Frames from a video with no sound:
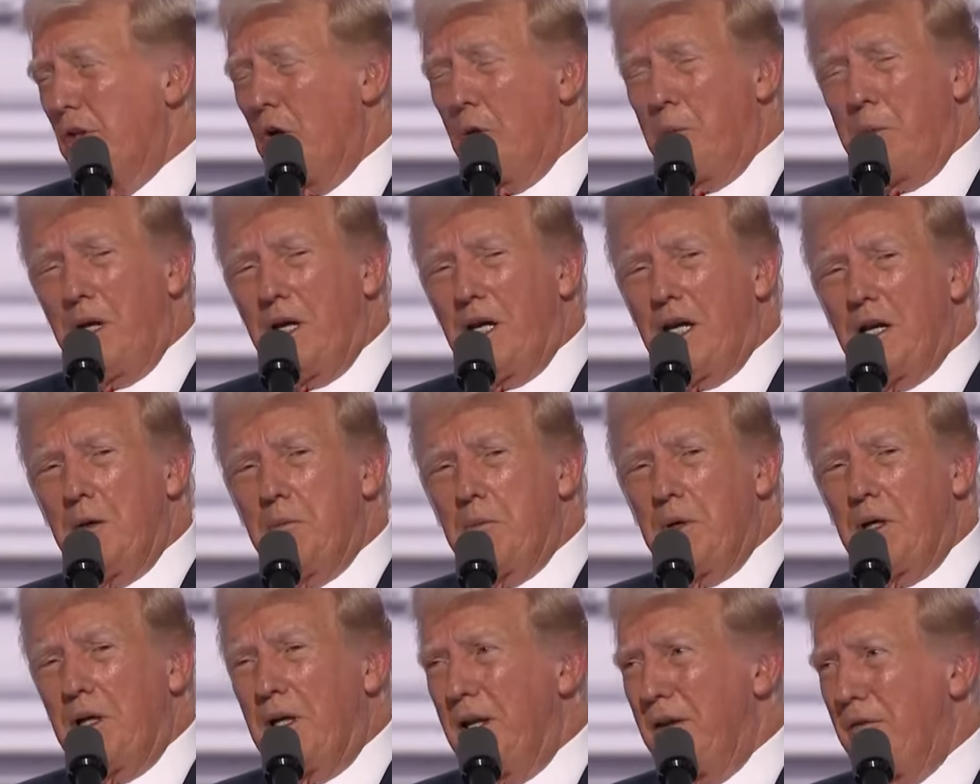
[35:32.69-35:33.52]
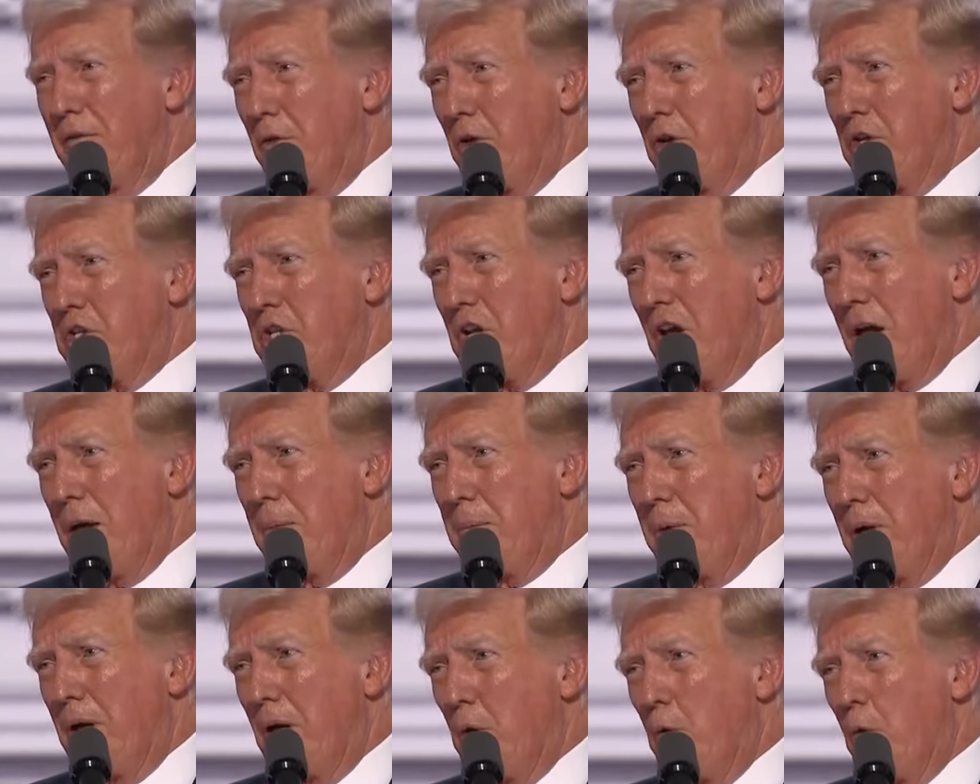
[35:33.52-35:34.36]
Nobody can believe what's
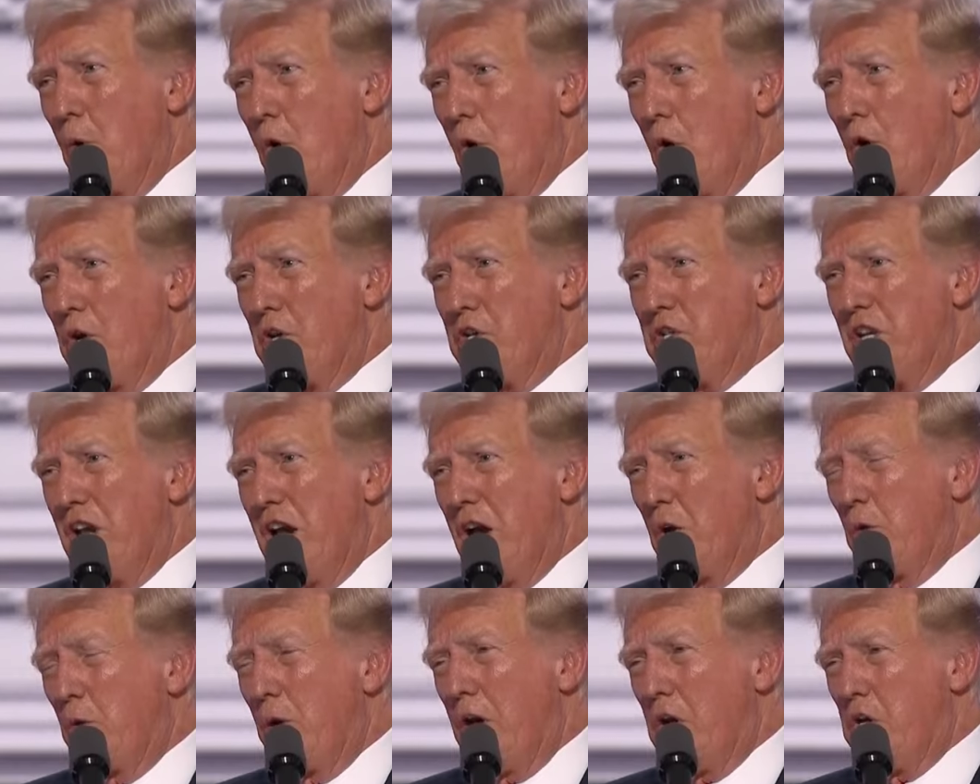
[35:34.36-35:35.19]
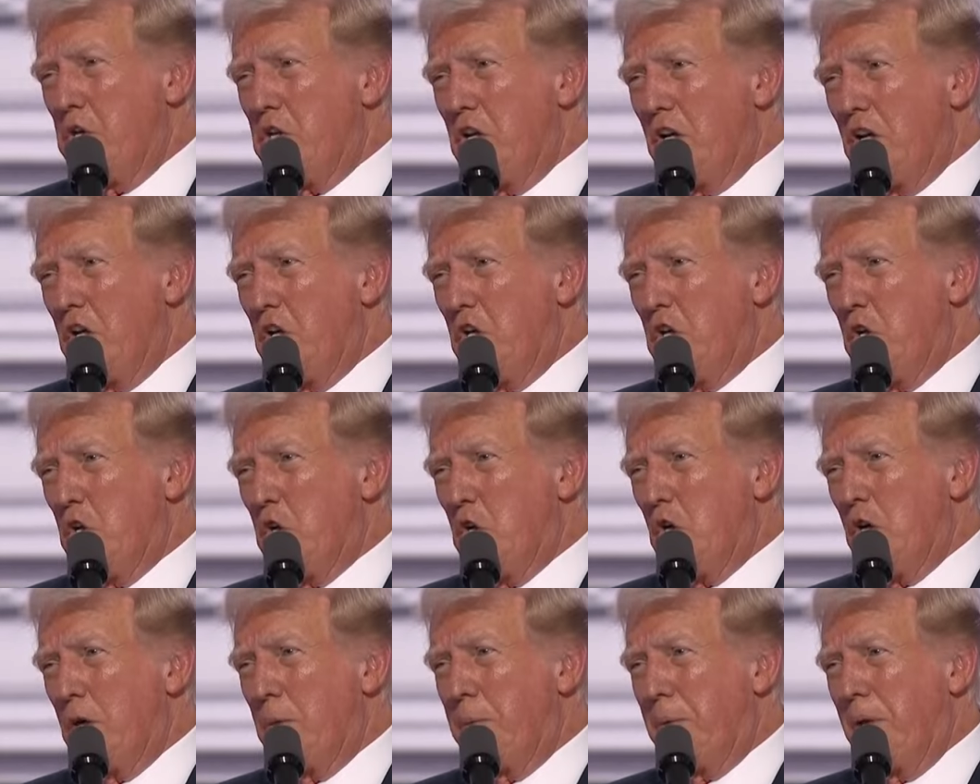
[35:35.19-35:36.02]
happening. War is now raging in
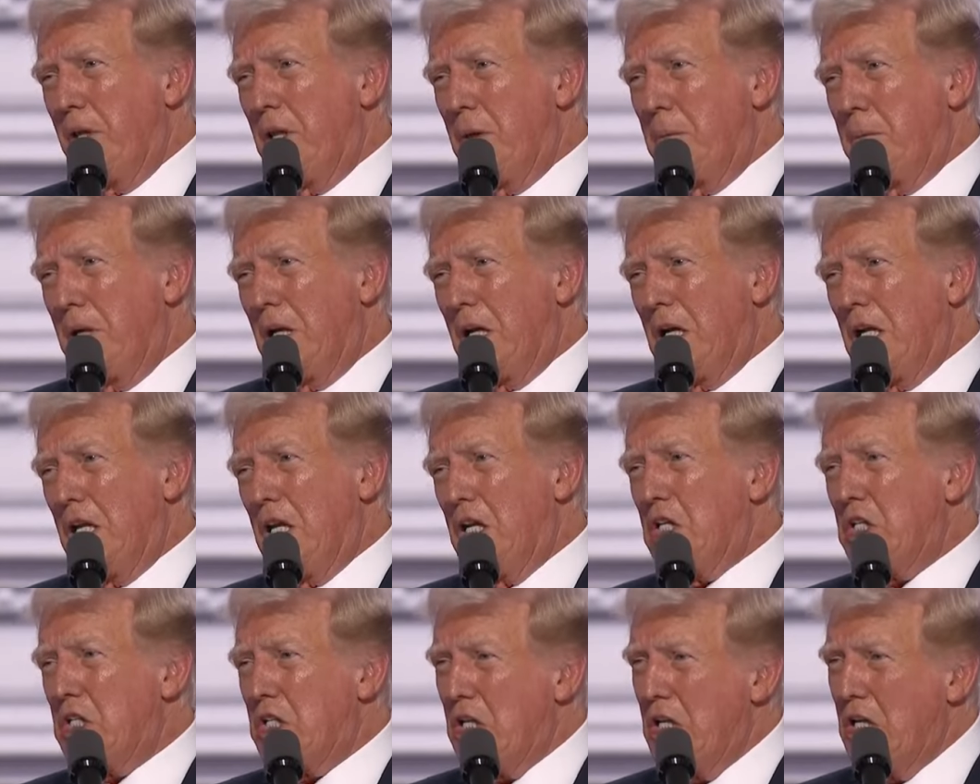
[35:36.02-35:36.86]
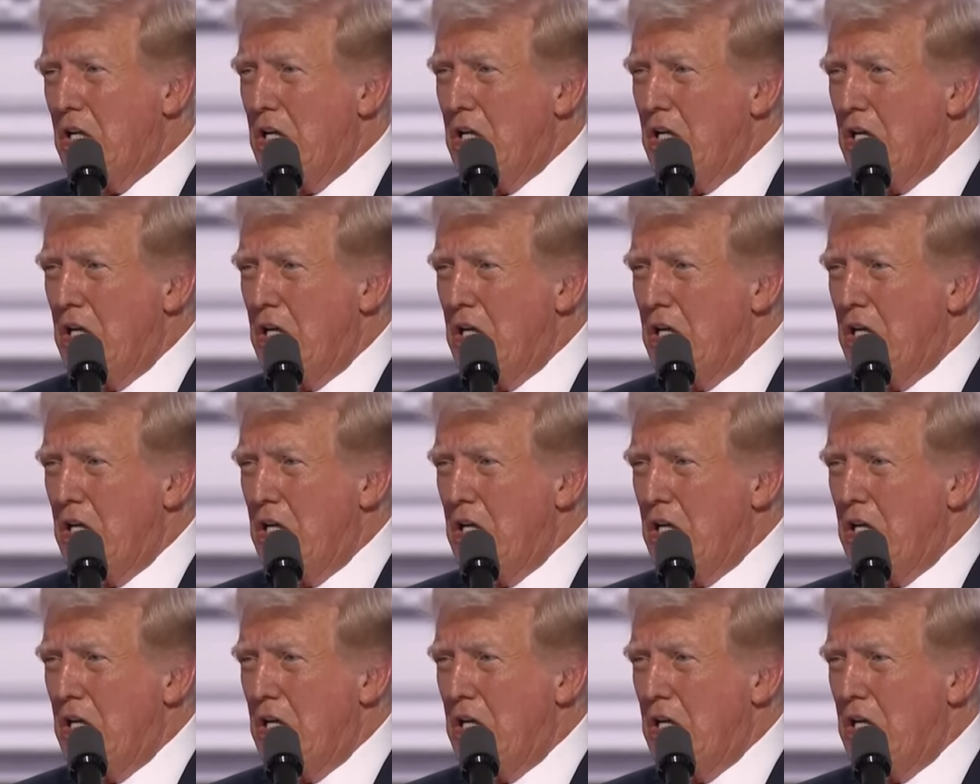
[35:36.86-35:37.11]
Europe, in the Middle East,